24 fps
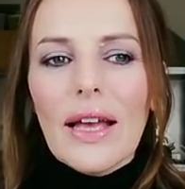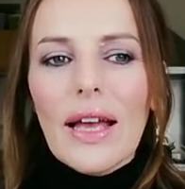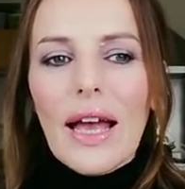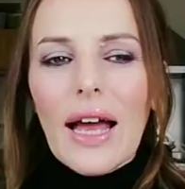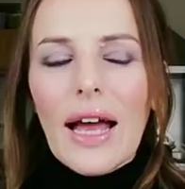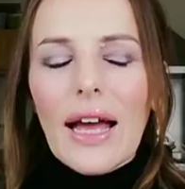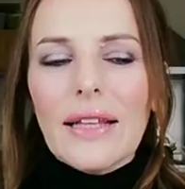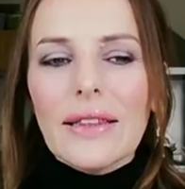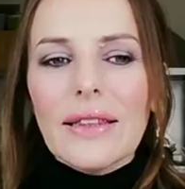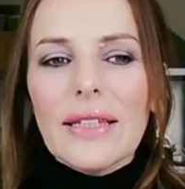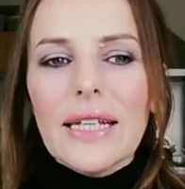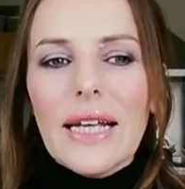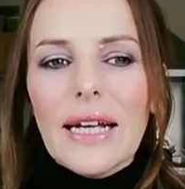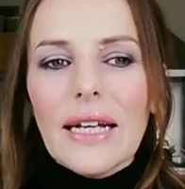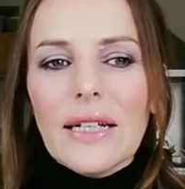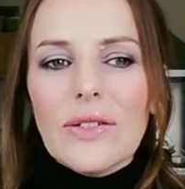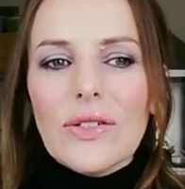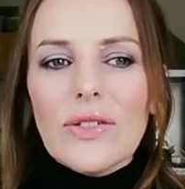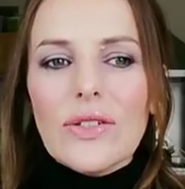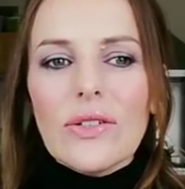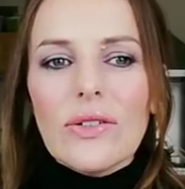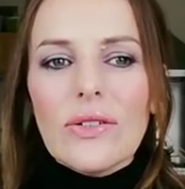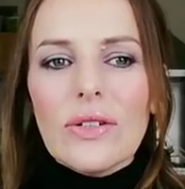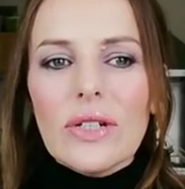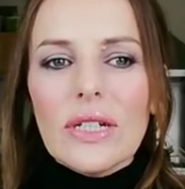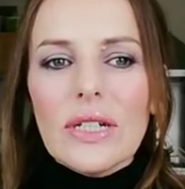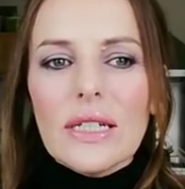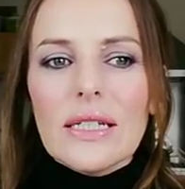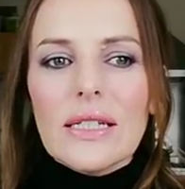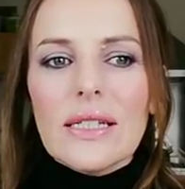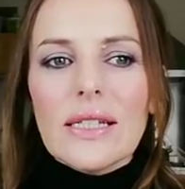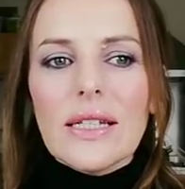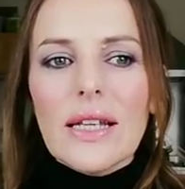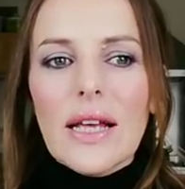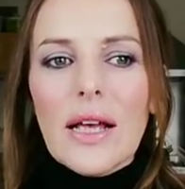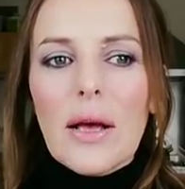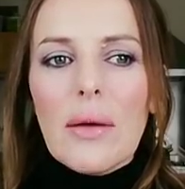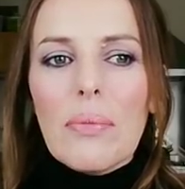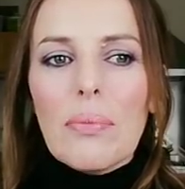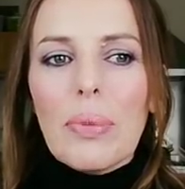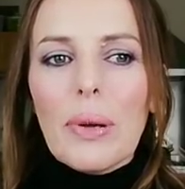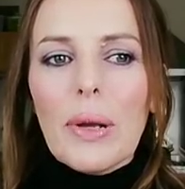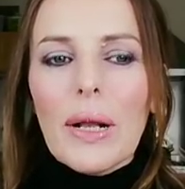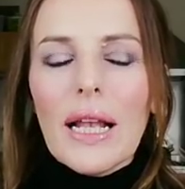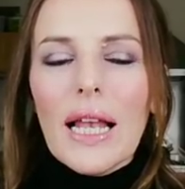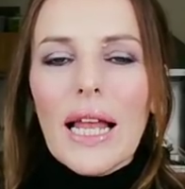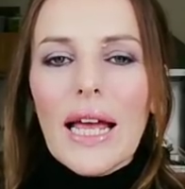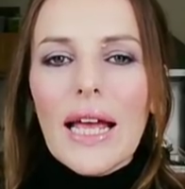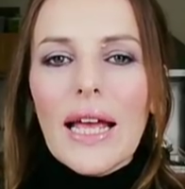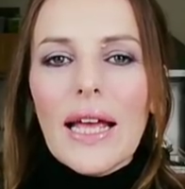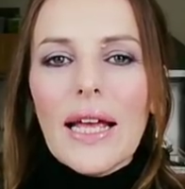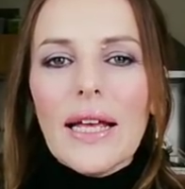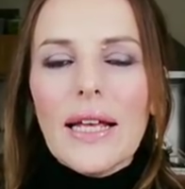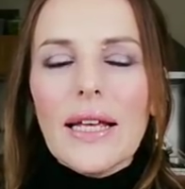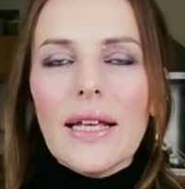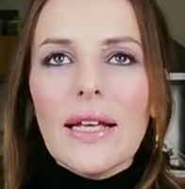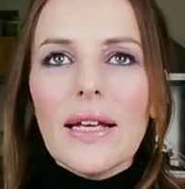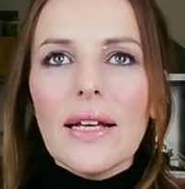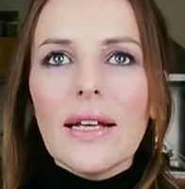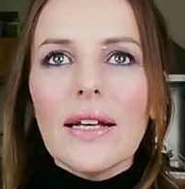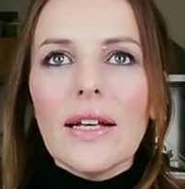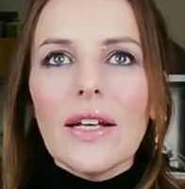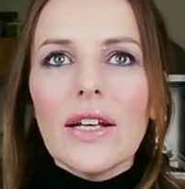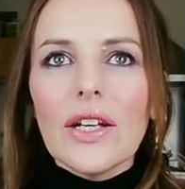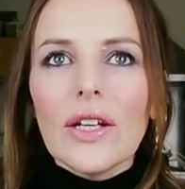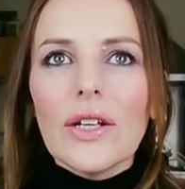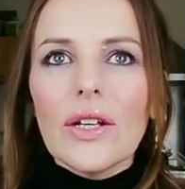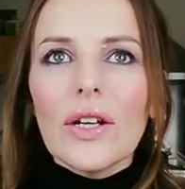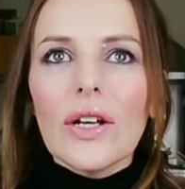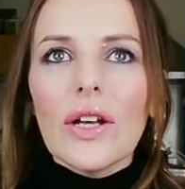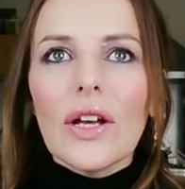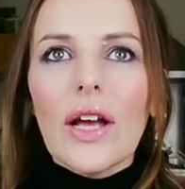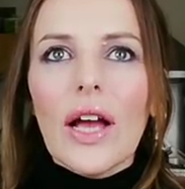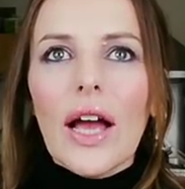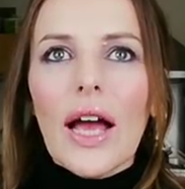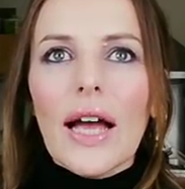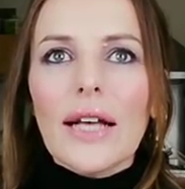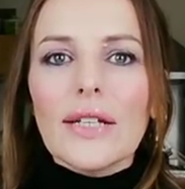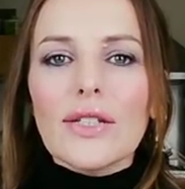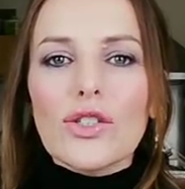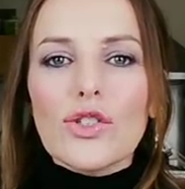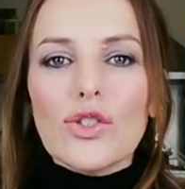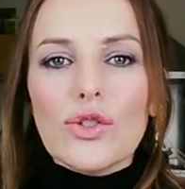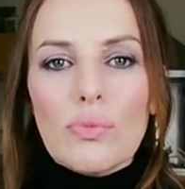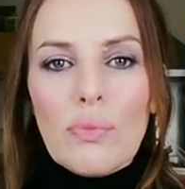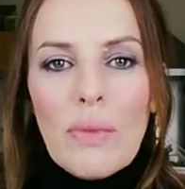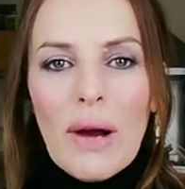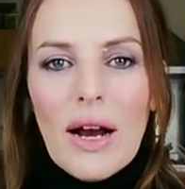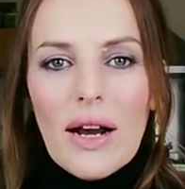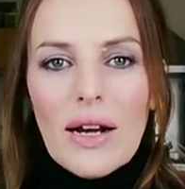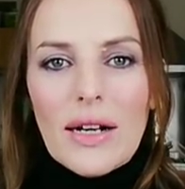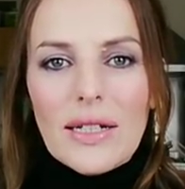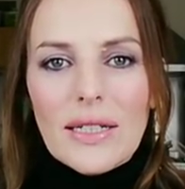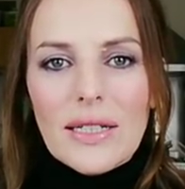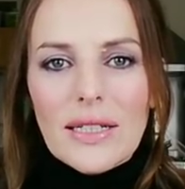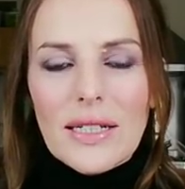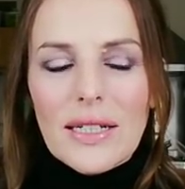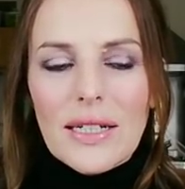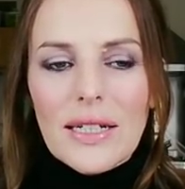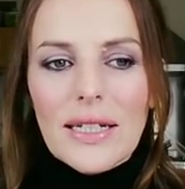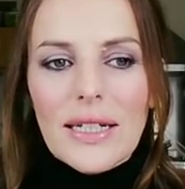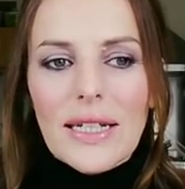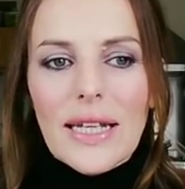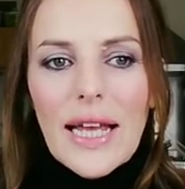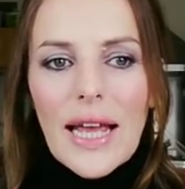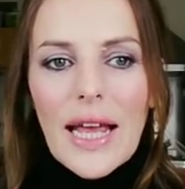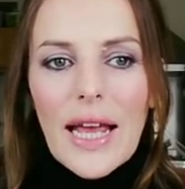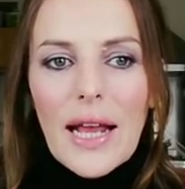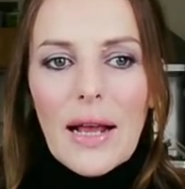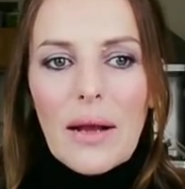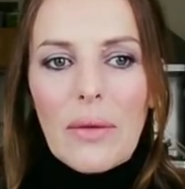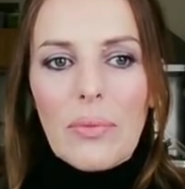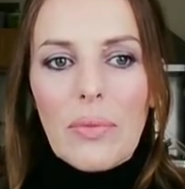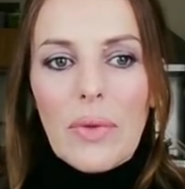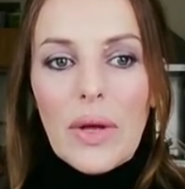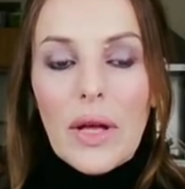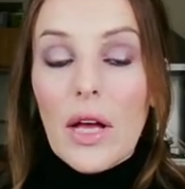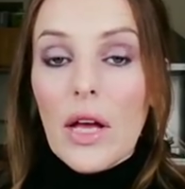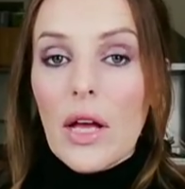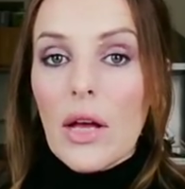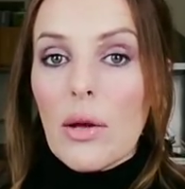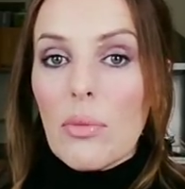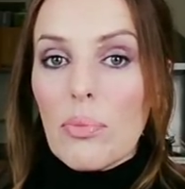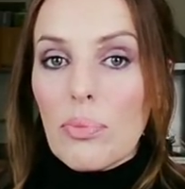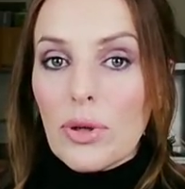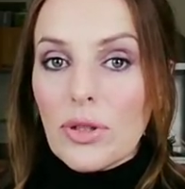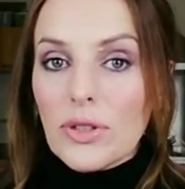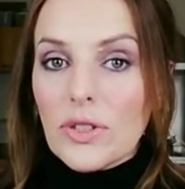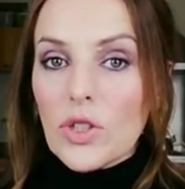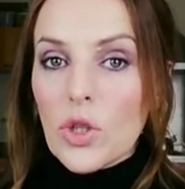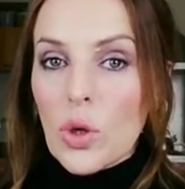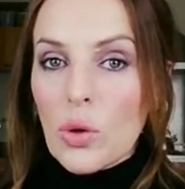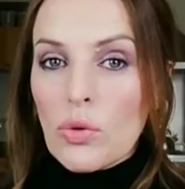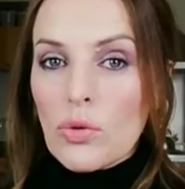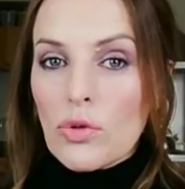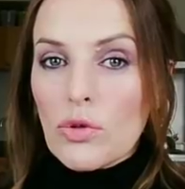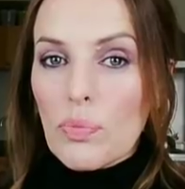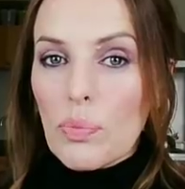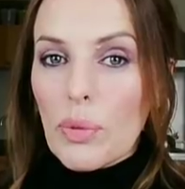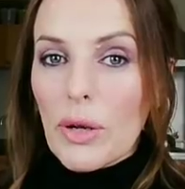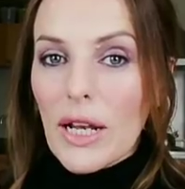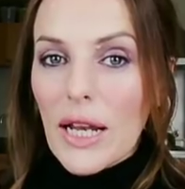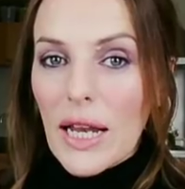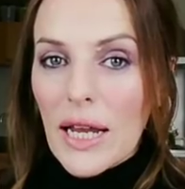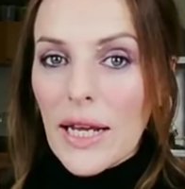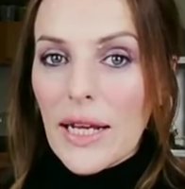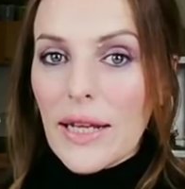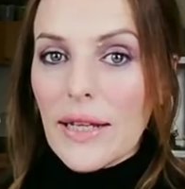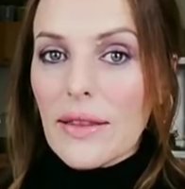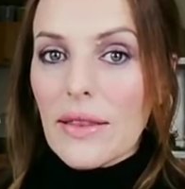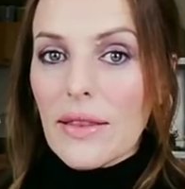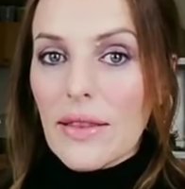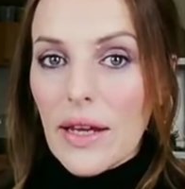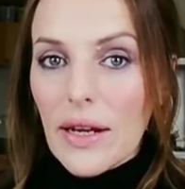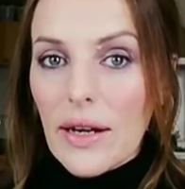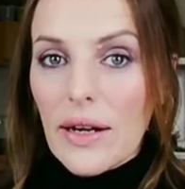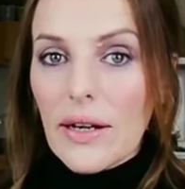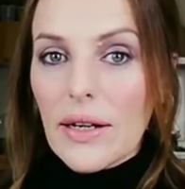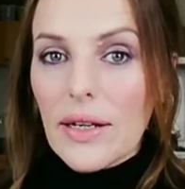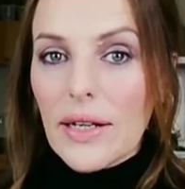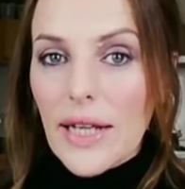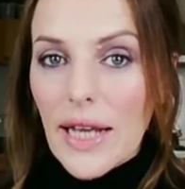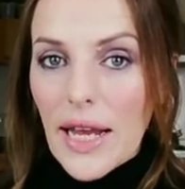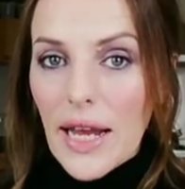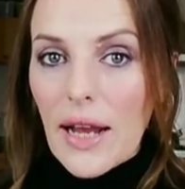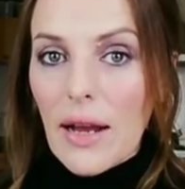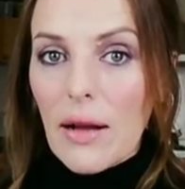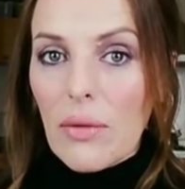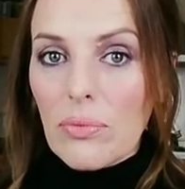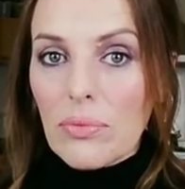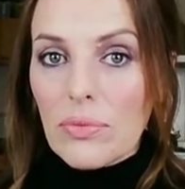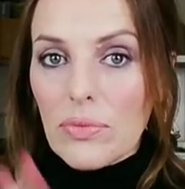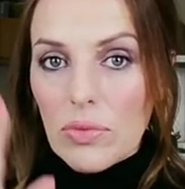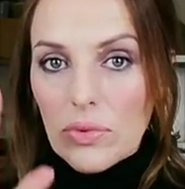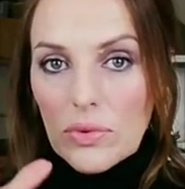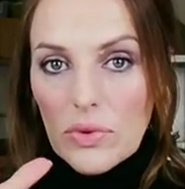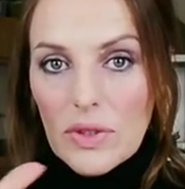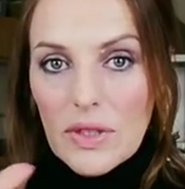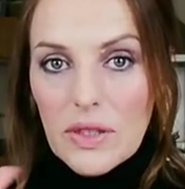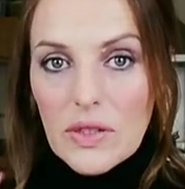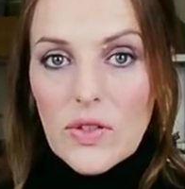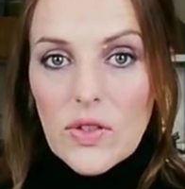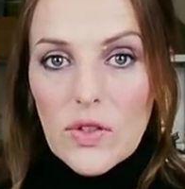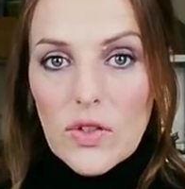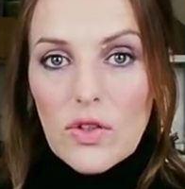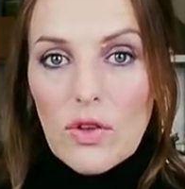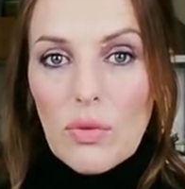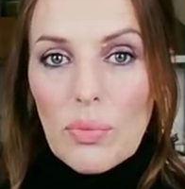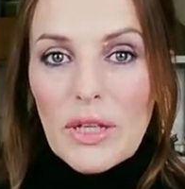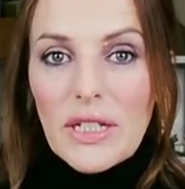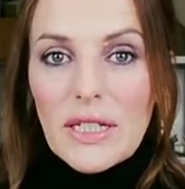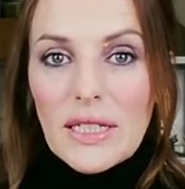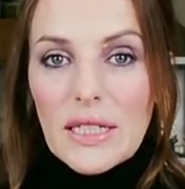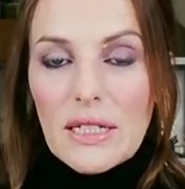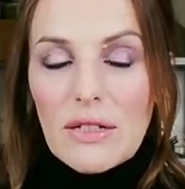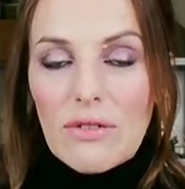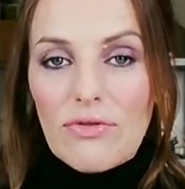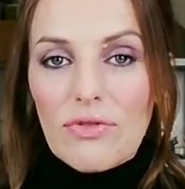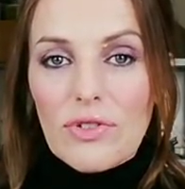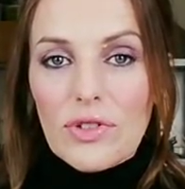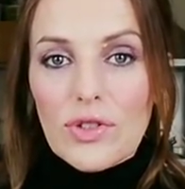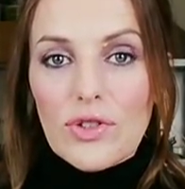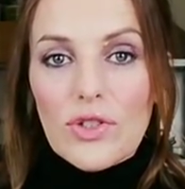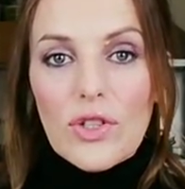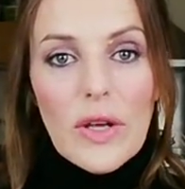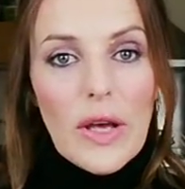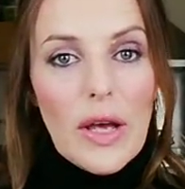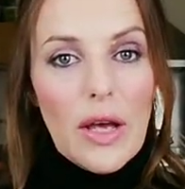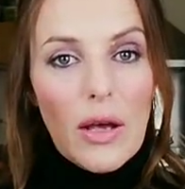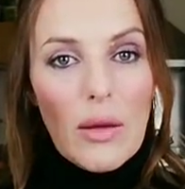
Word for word: And the answer is, play a smart game, but don't play their game. This is the big difference.